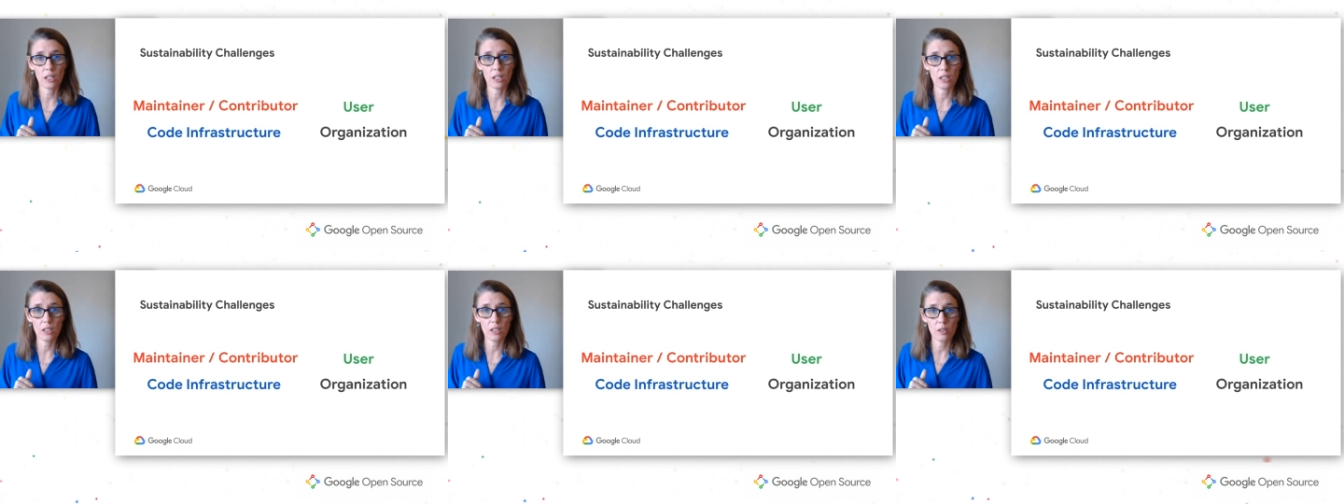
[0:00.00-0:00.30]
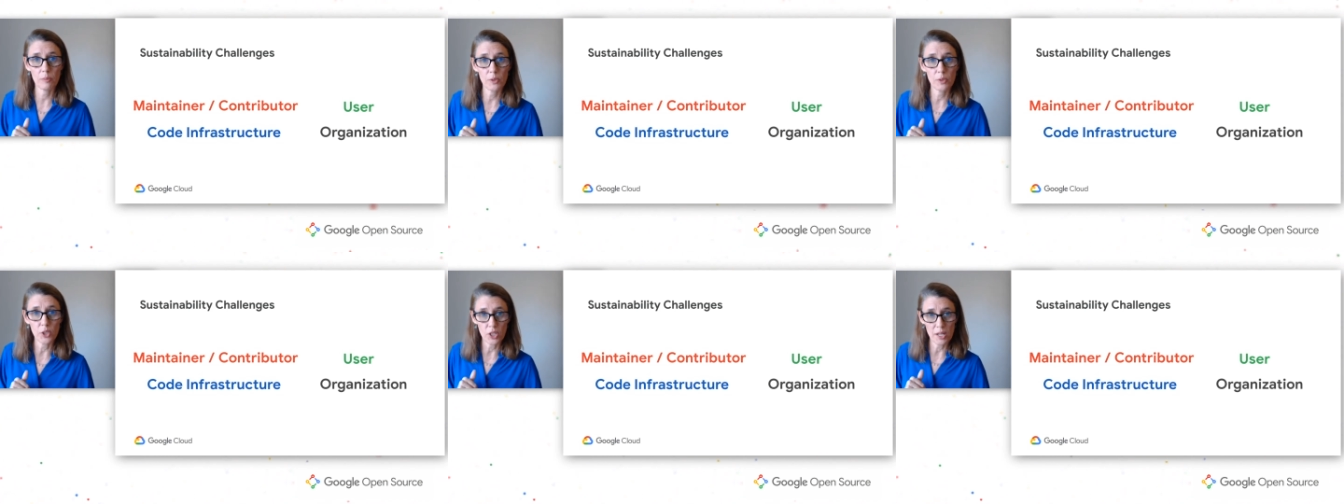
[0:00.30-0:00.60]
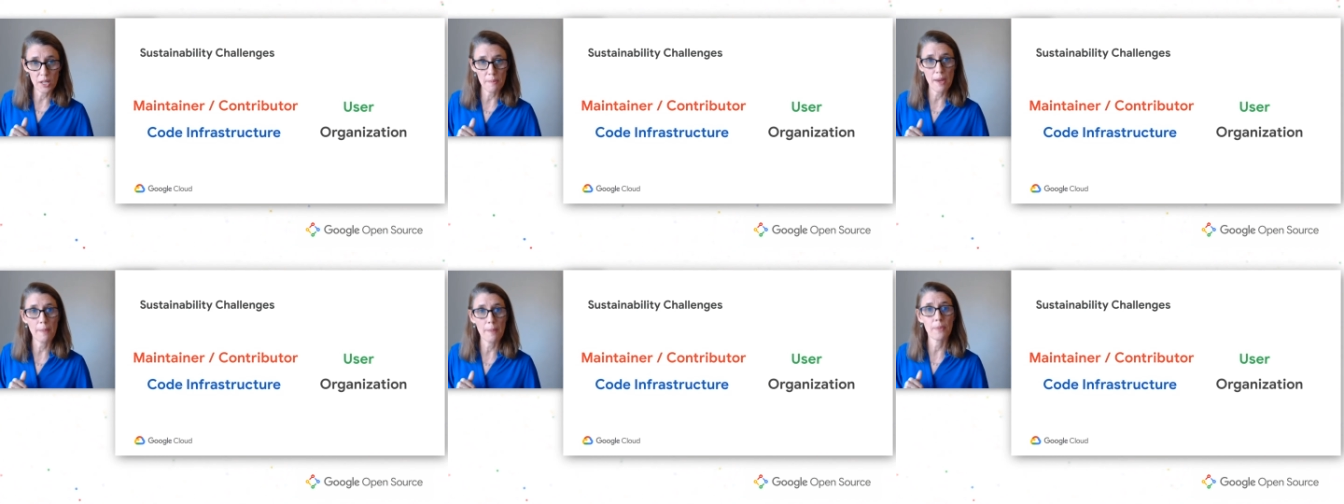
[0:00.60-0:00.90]

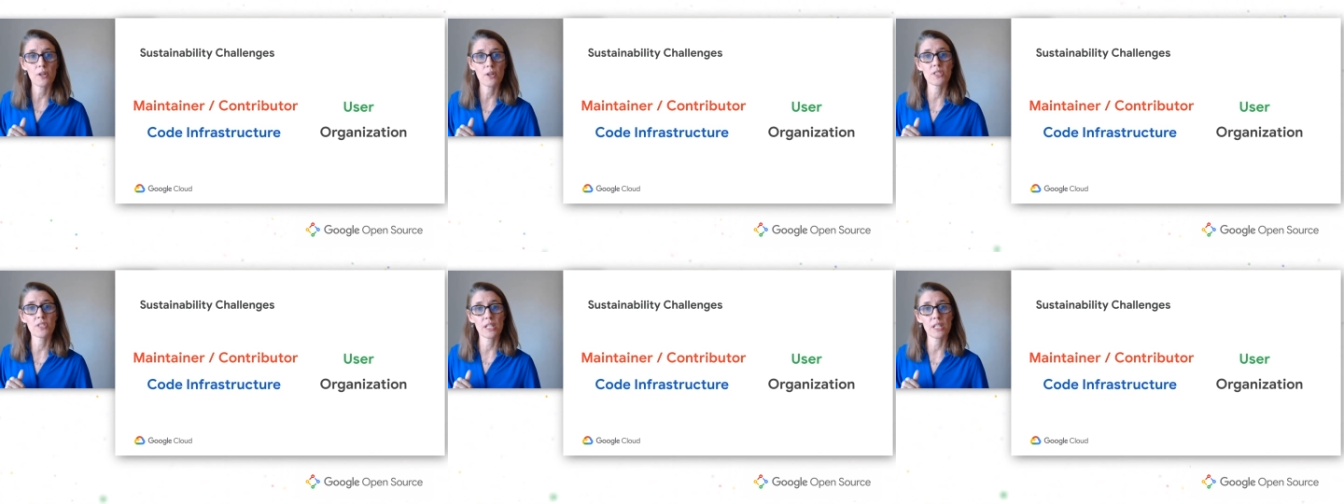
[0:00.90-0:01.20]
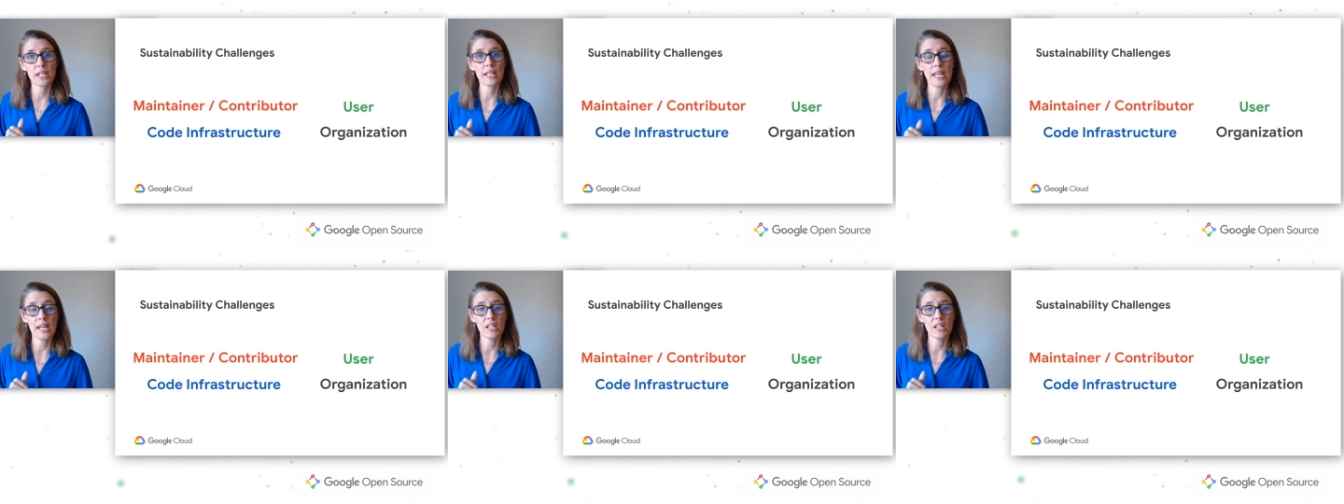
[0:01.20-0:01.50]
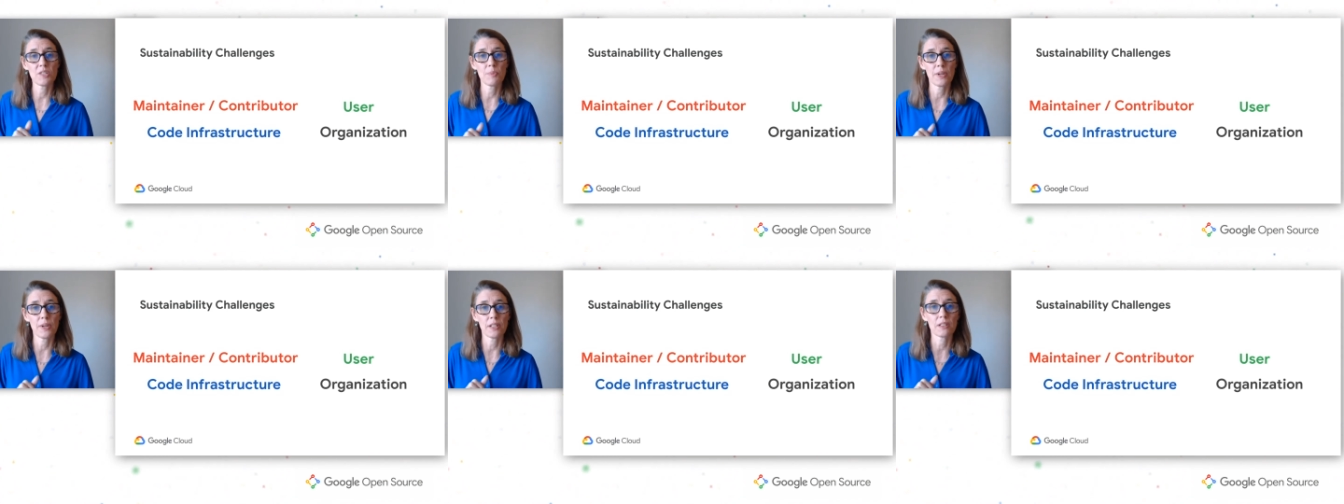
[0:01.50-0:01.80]
community members and
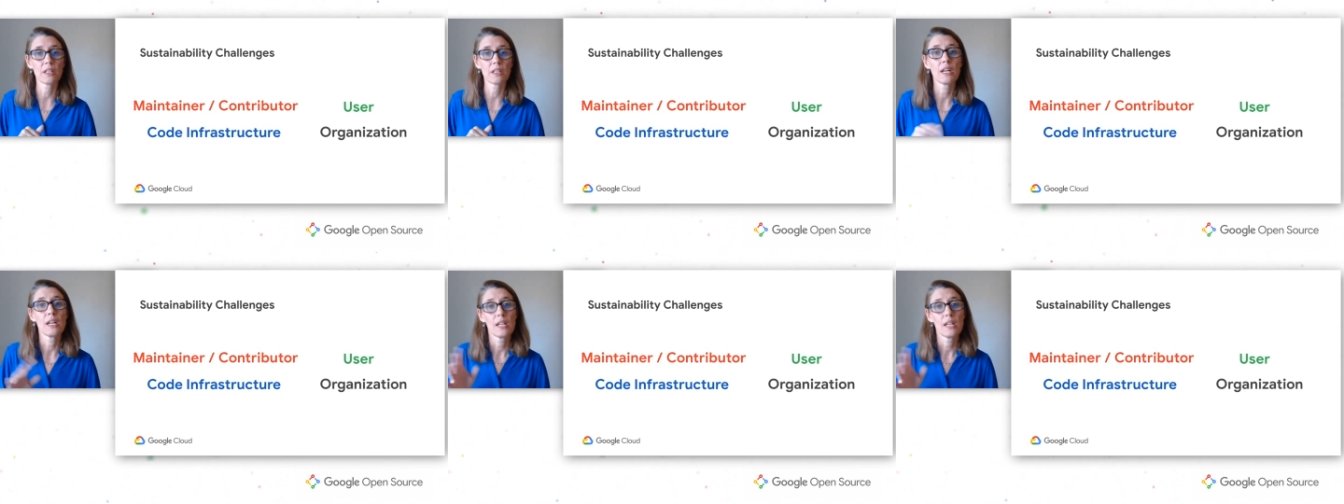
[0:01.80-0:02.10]
engagement,